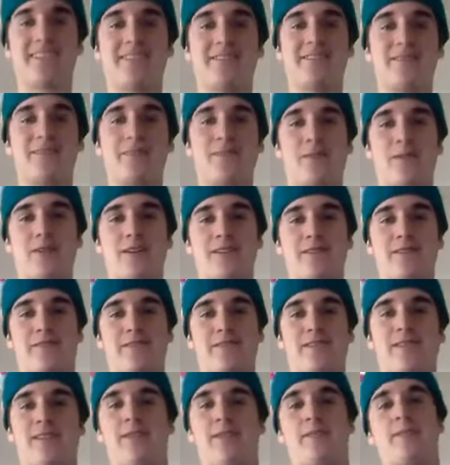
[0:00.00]
the recording for a
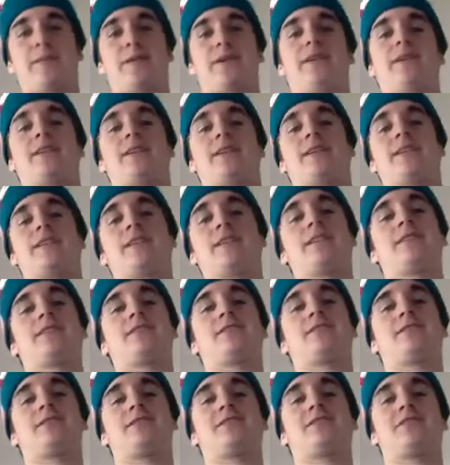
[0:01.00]
little bit.
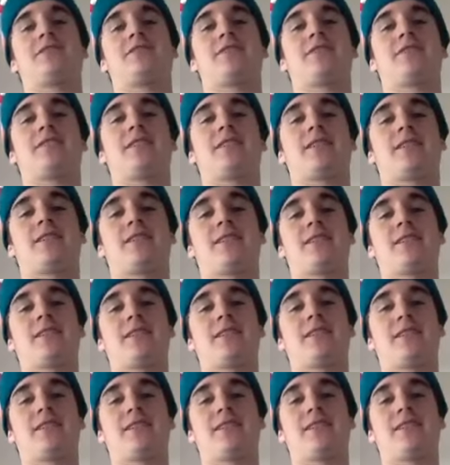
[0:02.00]
Just to like, no, I'm